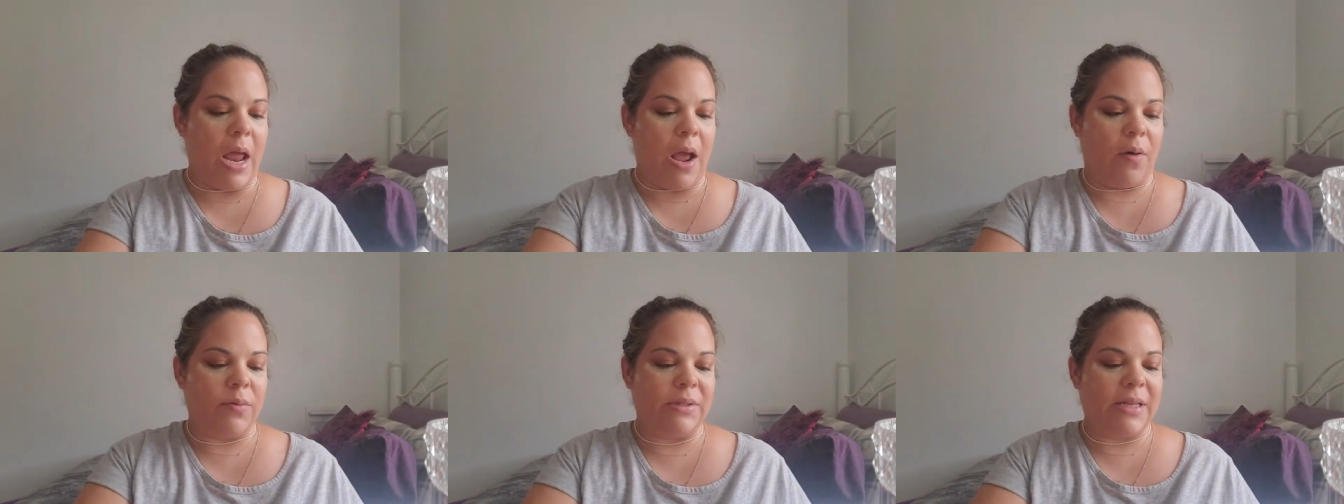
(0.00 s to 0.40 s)

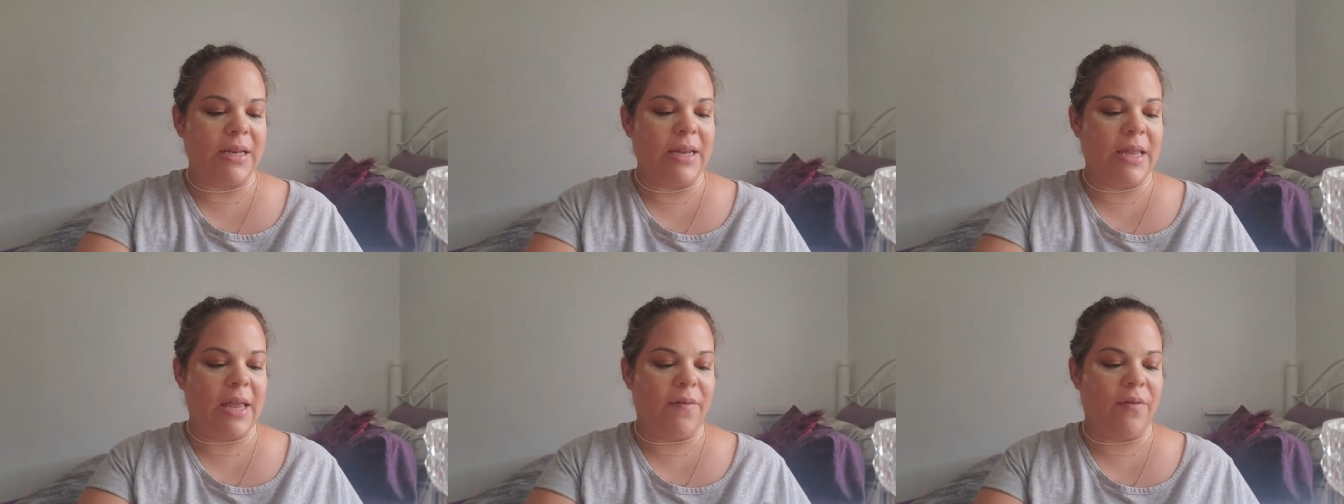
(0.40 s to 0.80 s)
I was
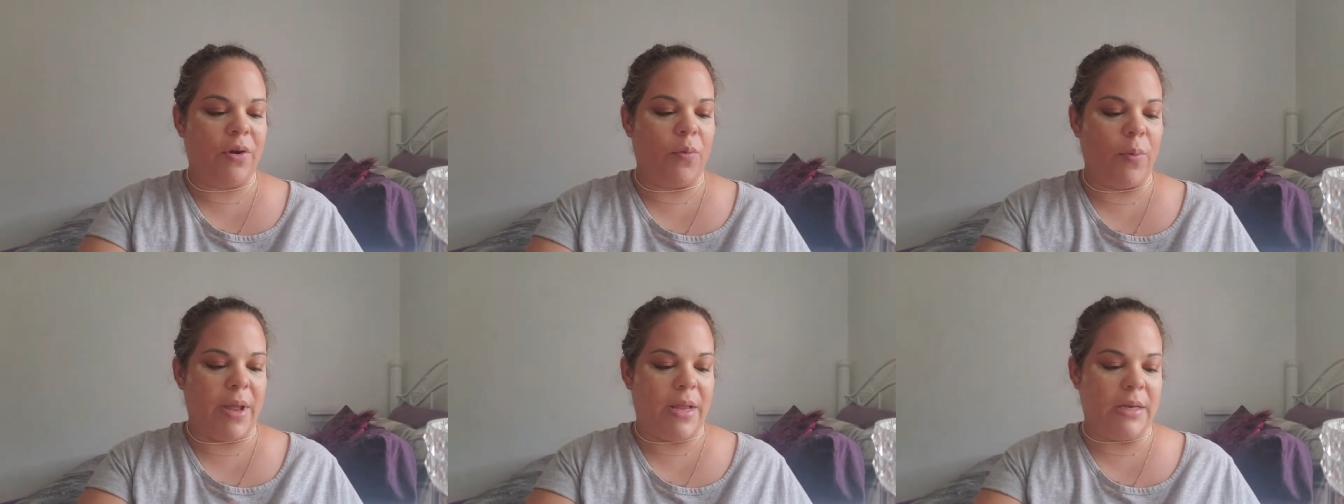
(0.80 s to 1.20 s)
gonna give it
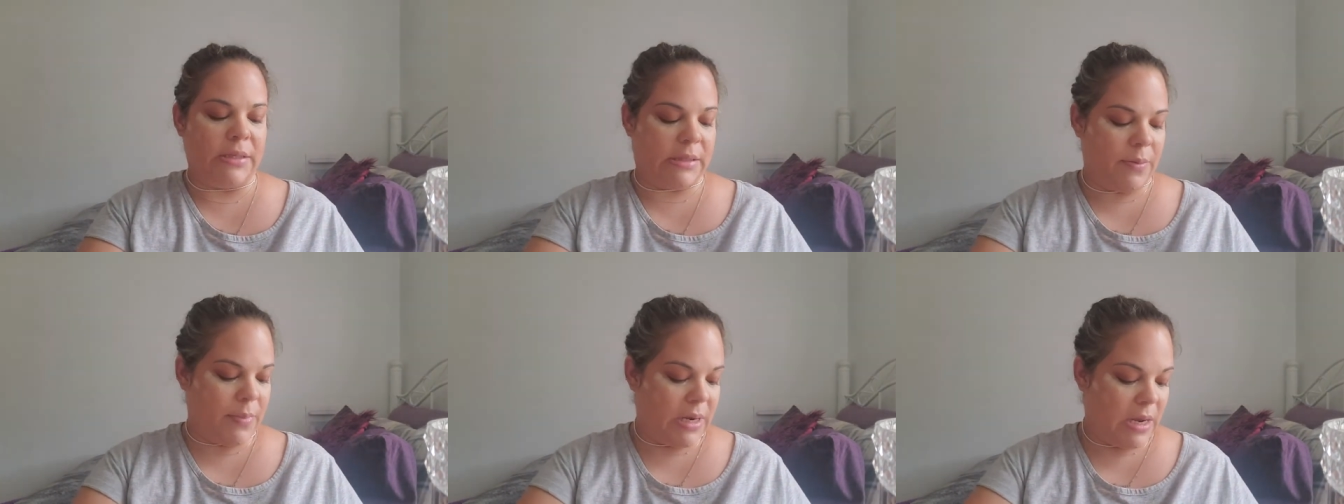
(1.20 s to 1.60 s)
away to
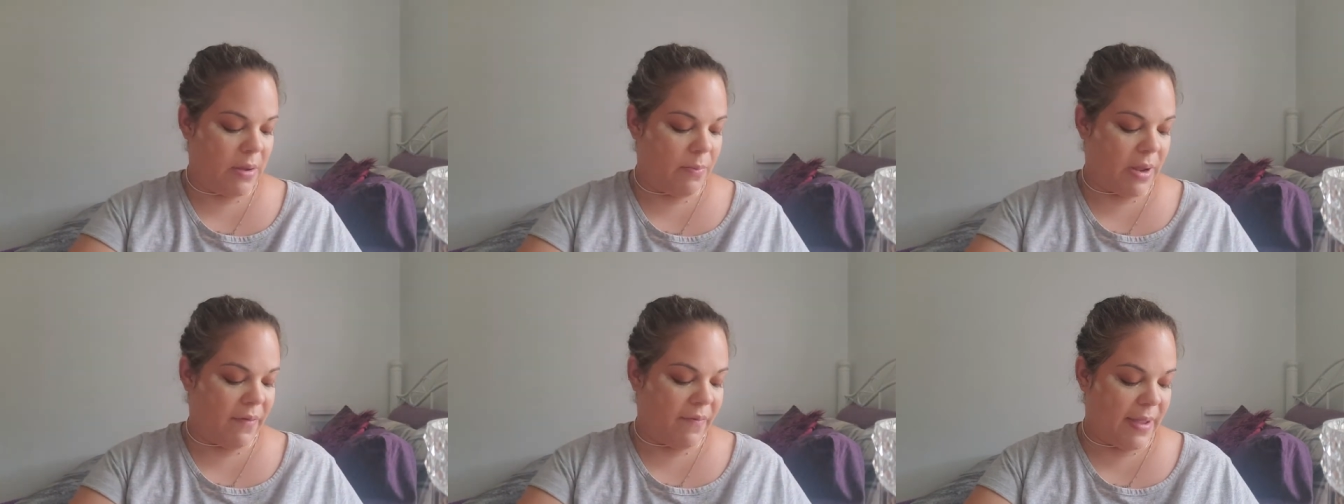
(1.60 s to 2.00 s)
somebody in
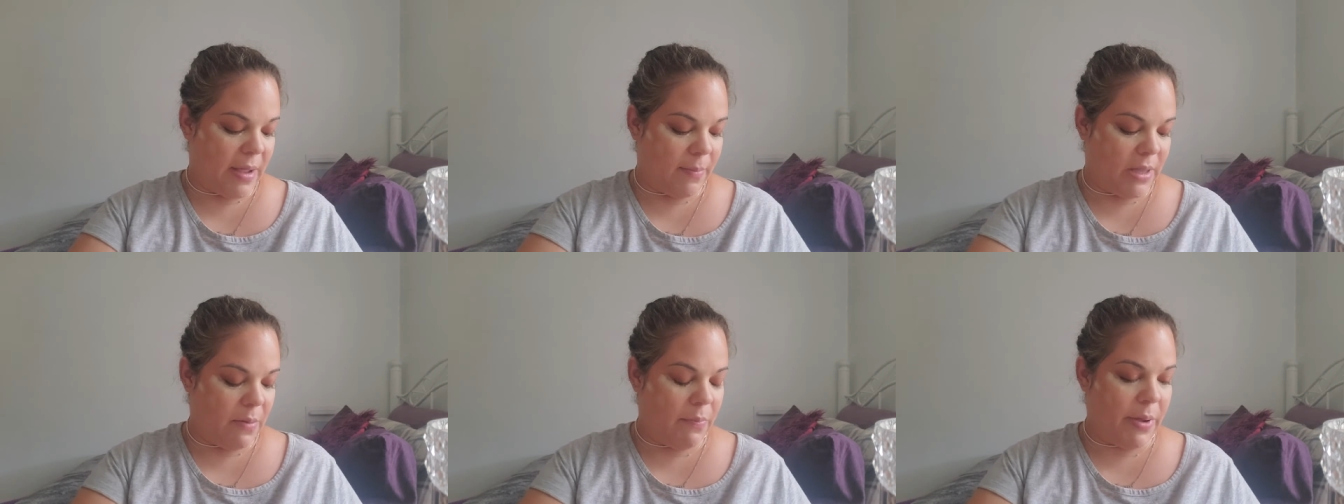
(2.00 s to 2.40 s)
my
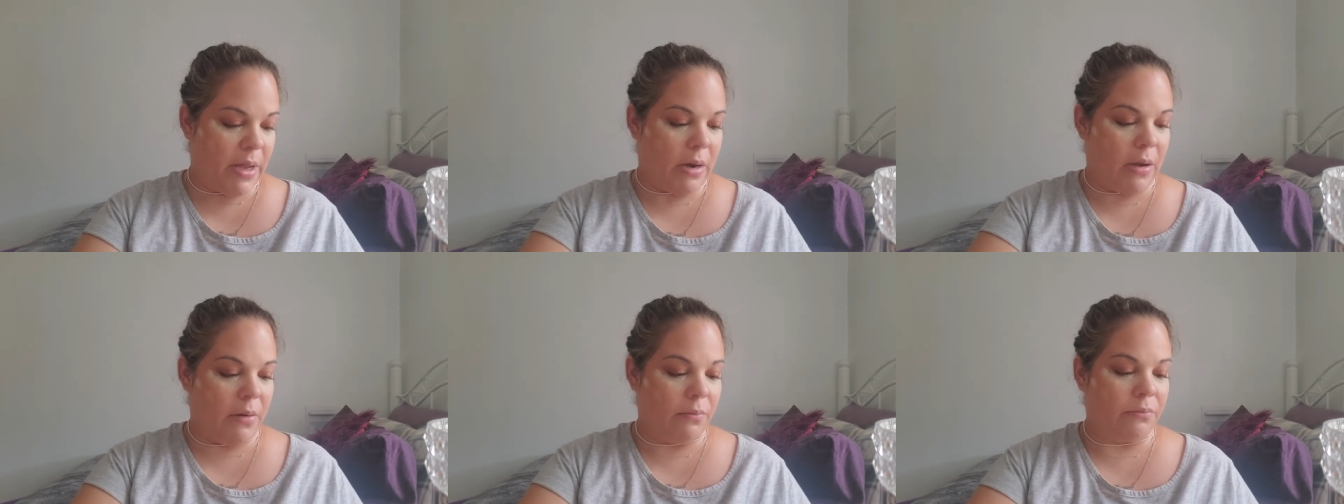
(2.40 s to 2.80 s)
family, but
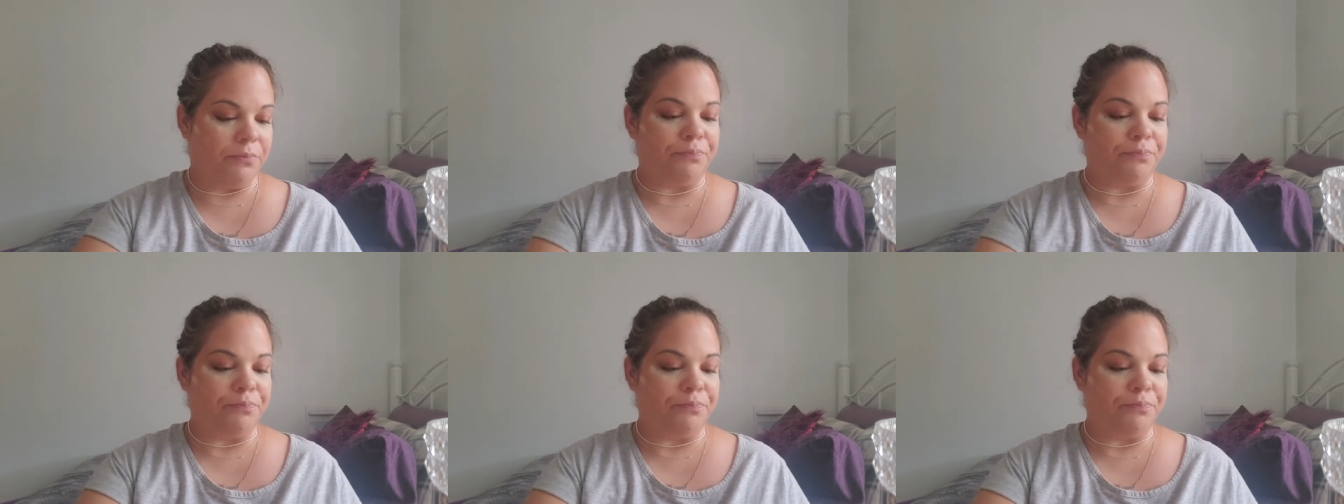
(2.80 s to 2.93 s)
I